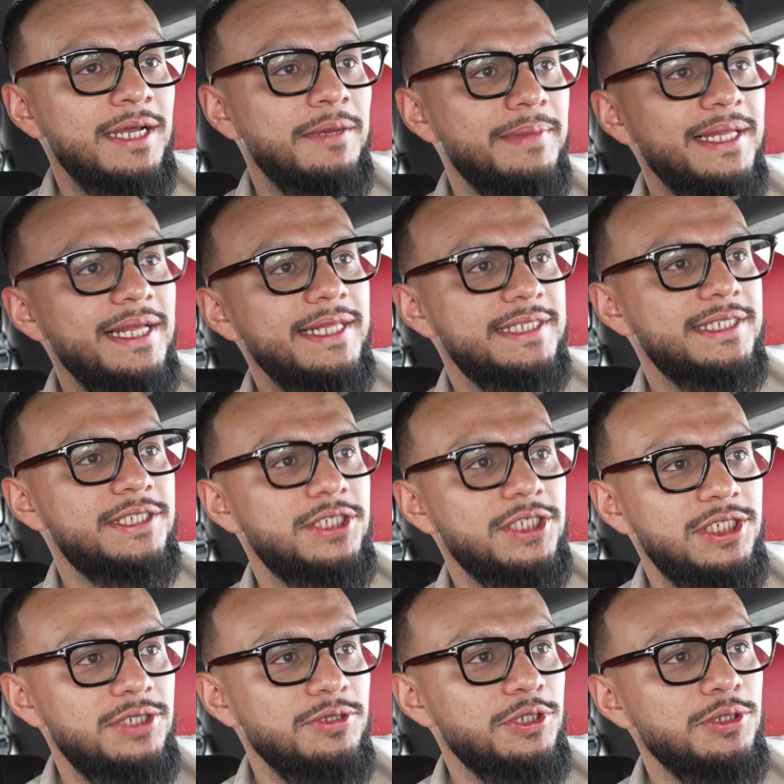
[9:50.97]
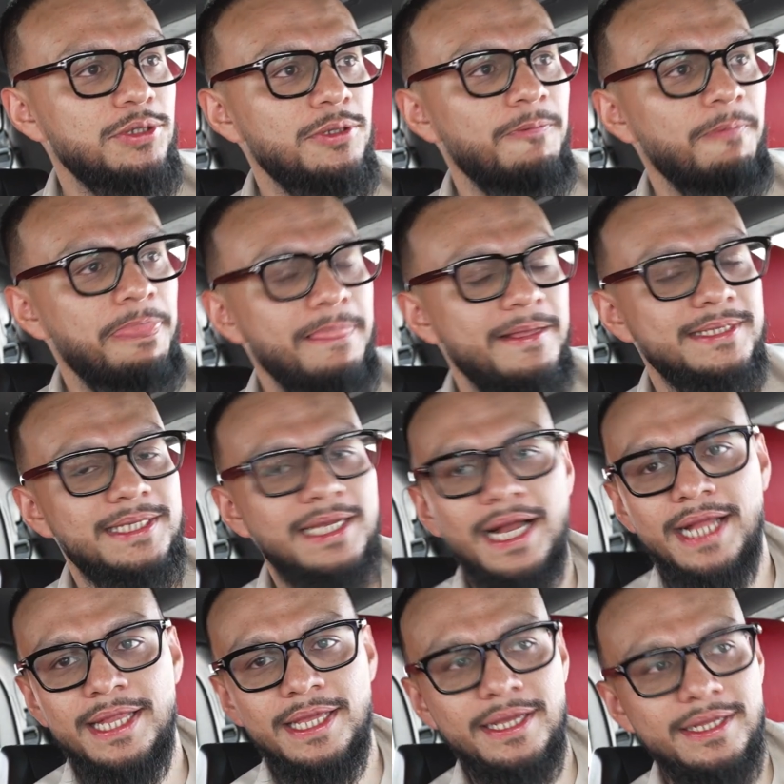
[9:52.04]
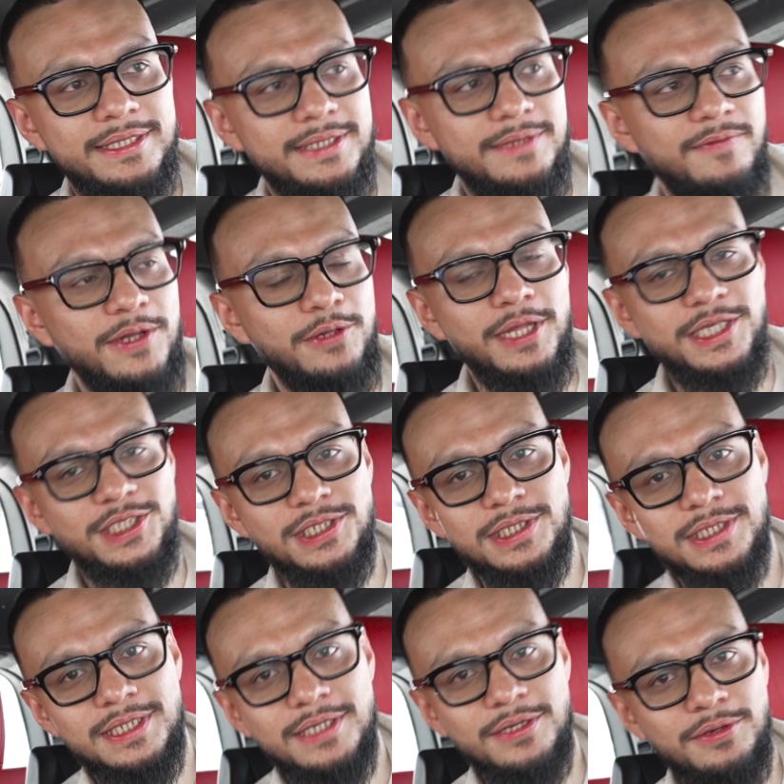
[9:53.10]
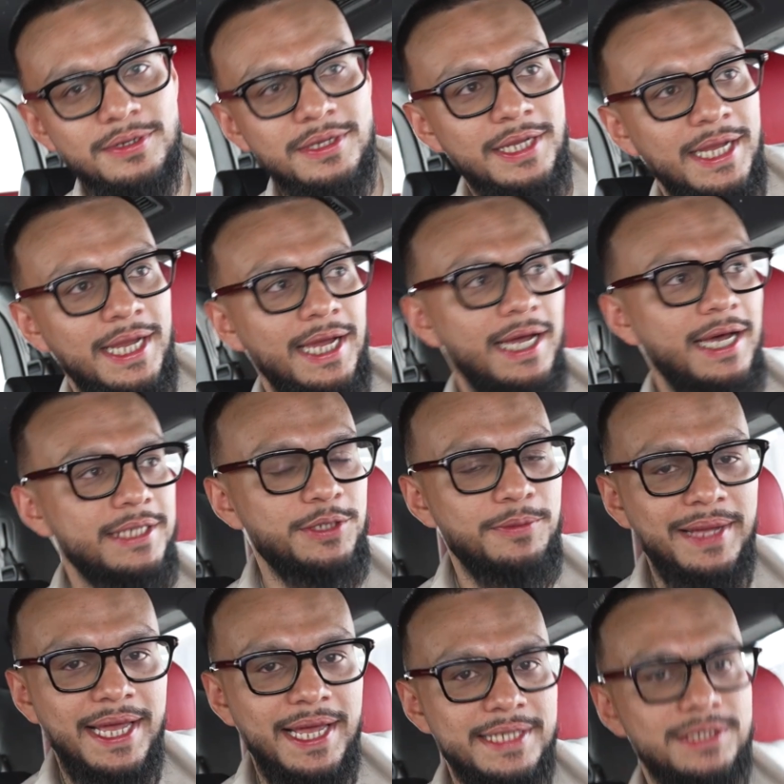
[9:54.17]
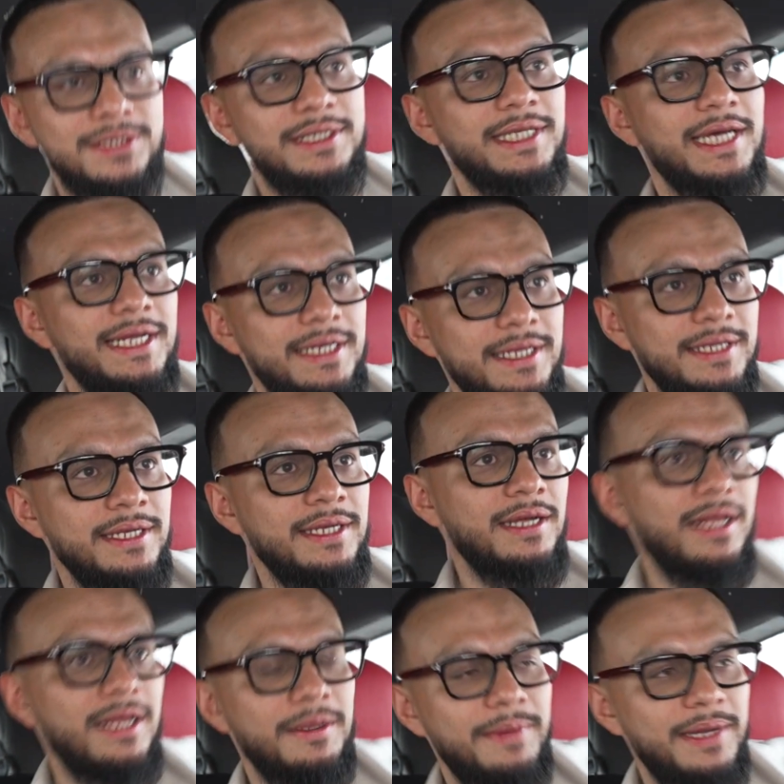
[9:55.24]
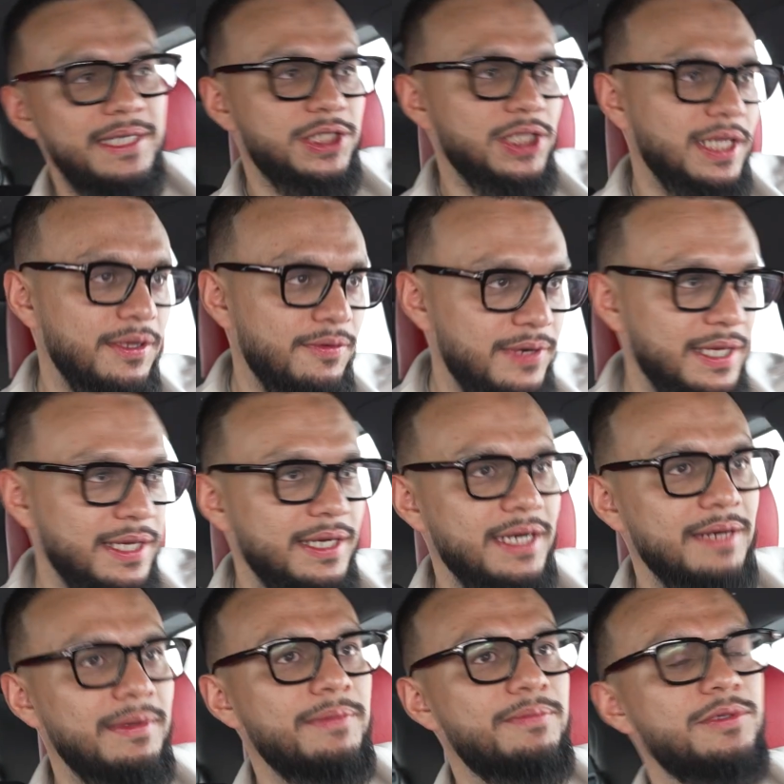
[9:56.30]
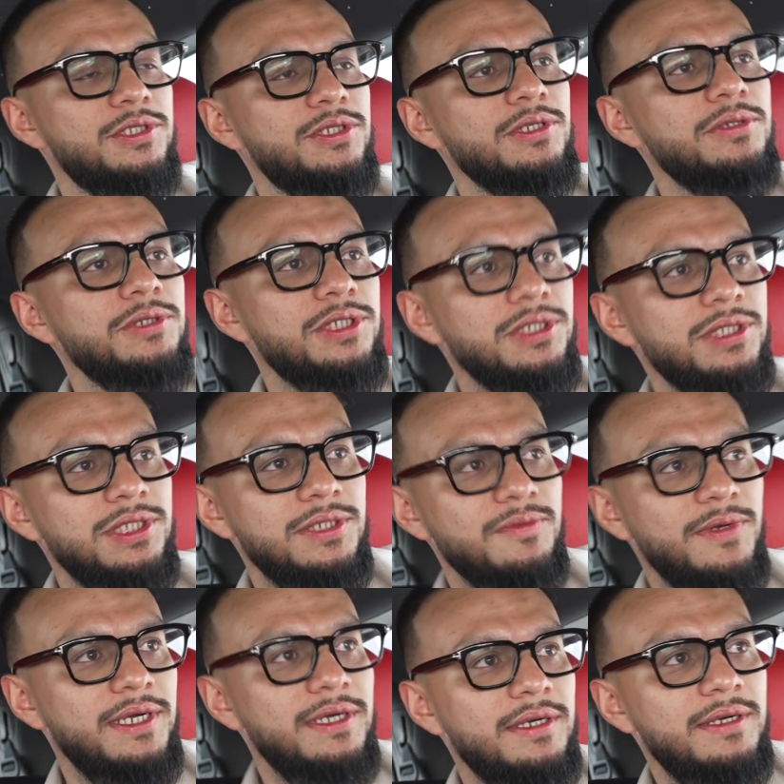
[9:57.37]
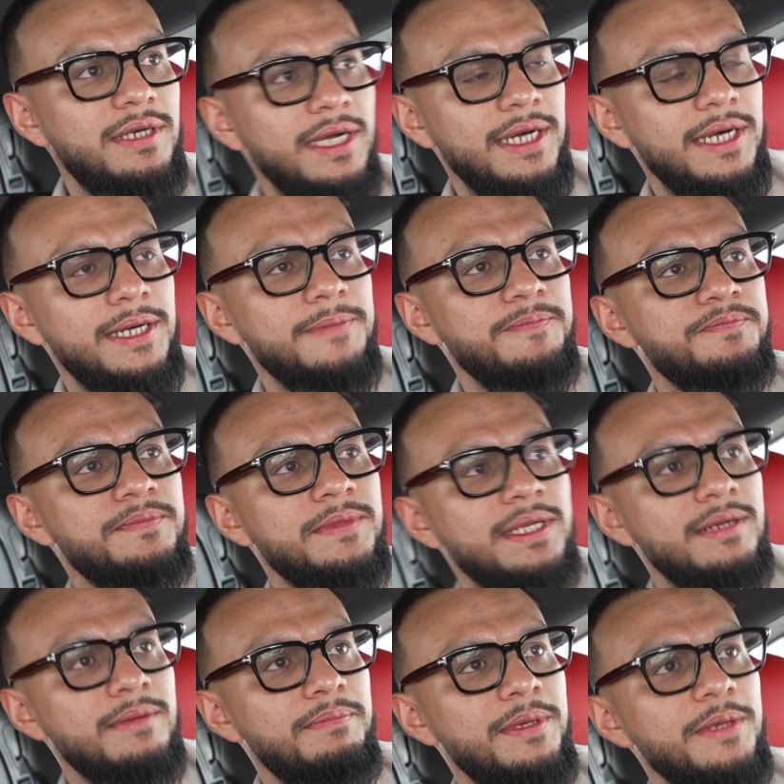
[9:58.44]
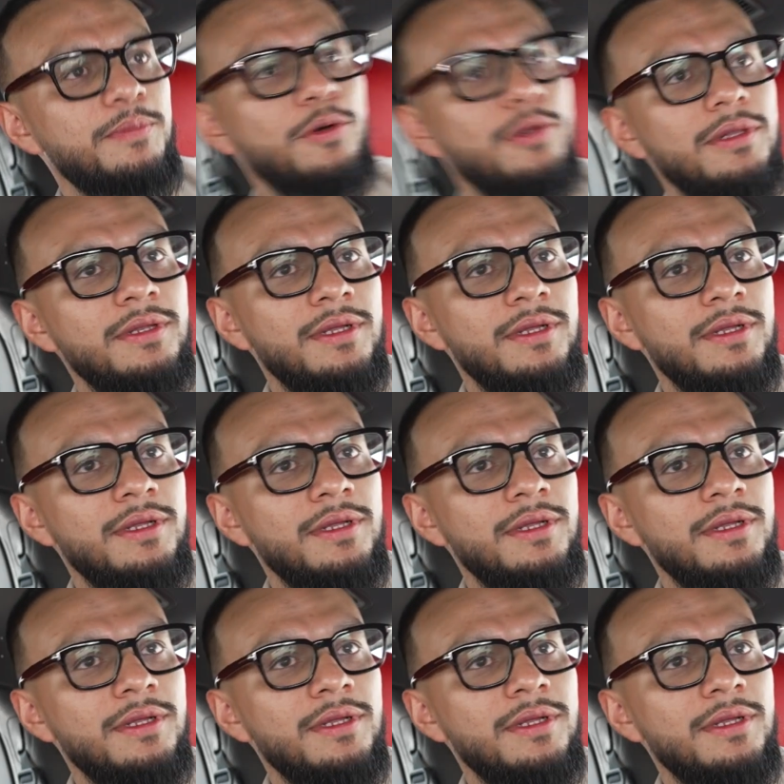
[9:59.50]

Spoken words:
But it's just due to, it's regulations, so my hands are tied. But inshallah, we're going to come up with solutions where people